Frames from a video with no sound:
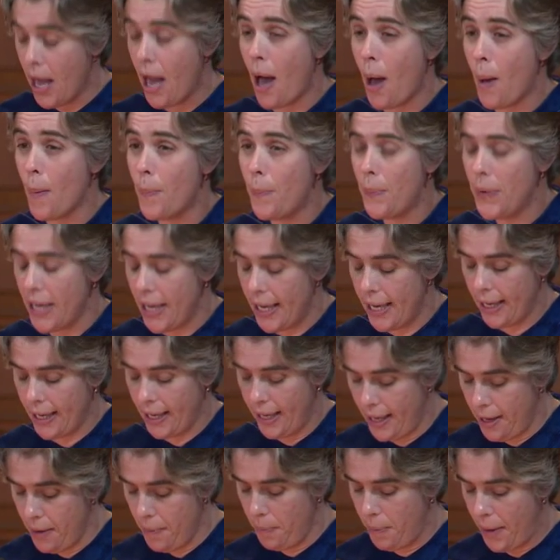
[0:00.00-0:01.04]
a
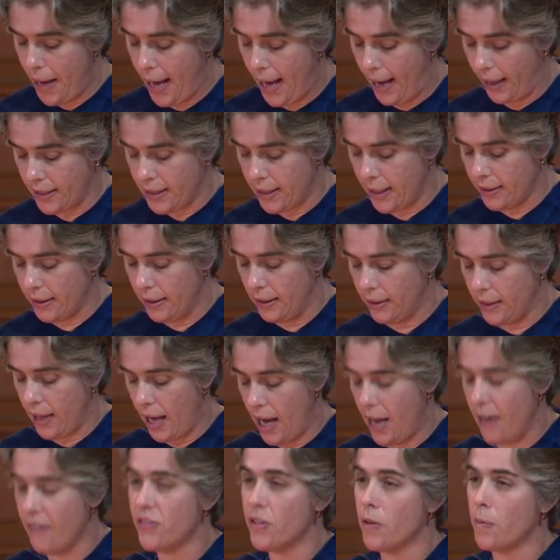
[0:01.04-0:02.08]
big impact on the
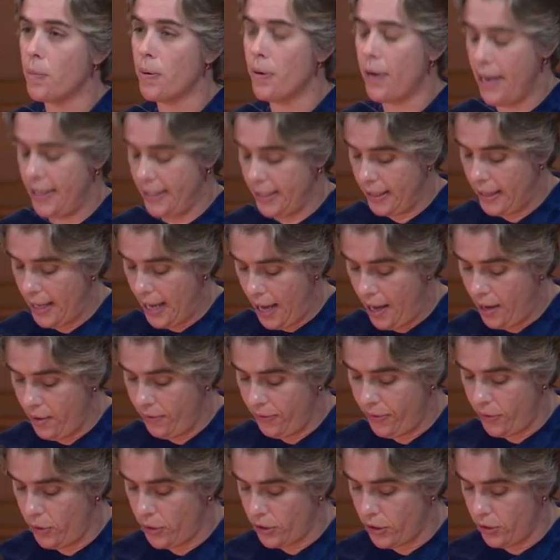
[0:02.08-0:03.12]
lives of present and
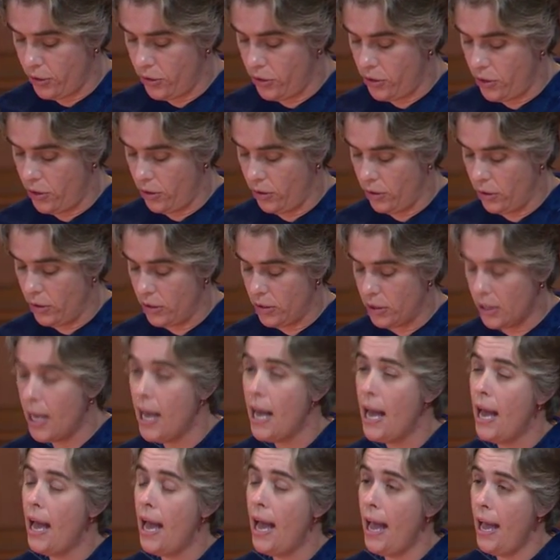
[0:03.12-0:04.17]
future students,
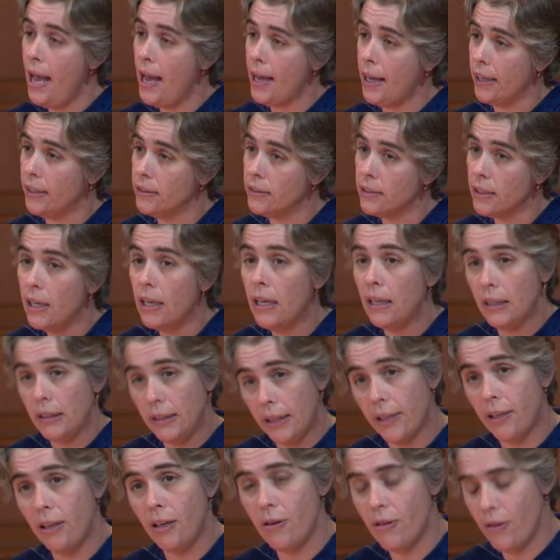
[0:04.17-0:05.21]
and
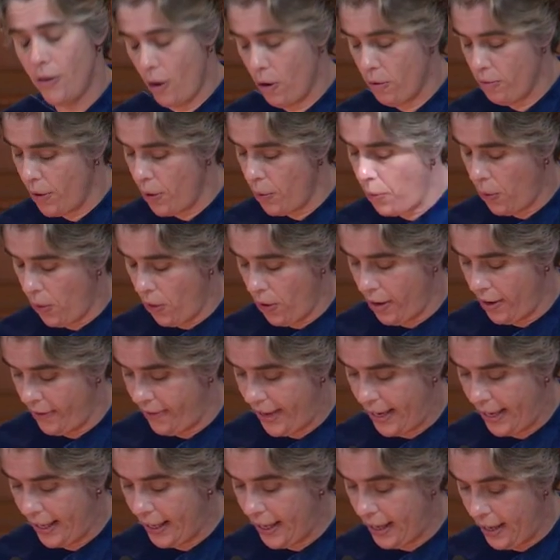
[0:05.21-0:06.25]
little or no reward of
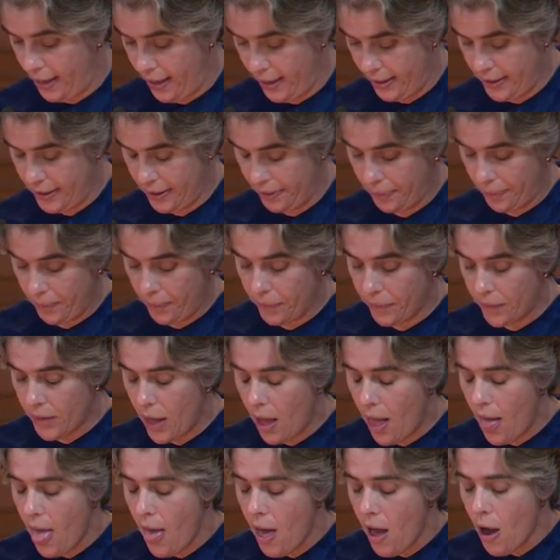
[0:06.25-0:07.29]
any kind.
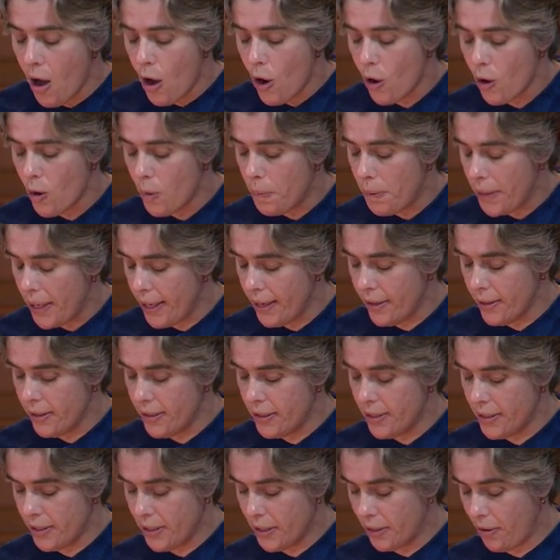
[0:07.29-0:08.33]
Her
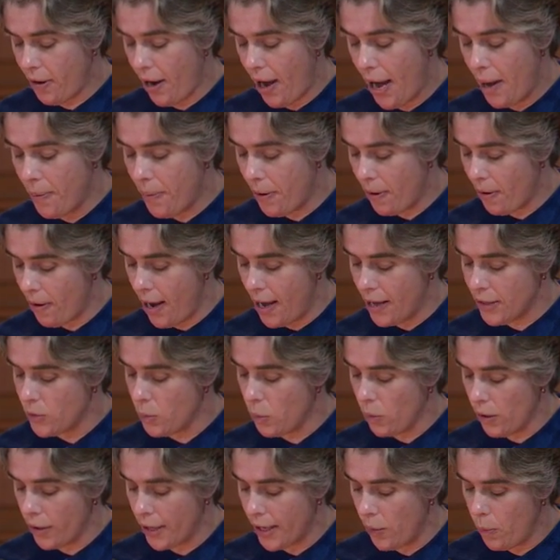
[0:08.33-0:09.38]
peers describe her as
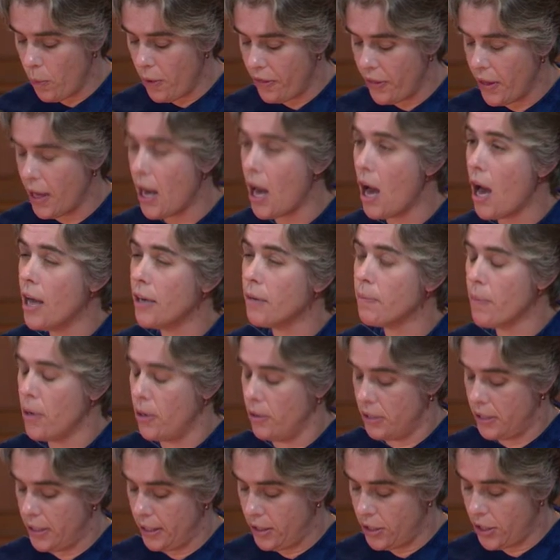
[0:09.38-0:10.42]
working with the
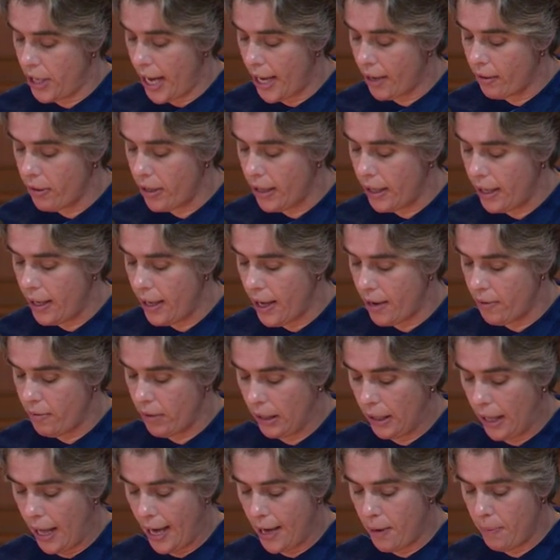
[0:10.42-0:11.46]
utmost integrity and
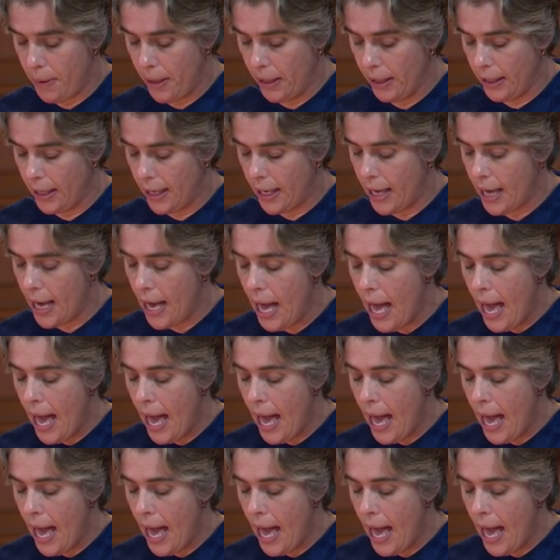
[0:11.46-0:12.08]
reliability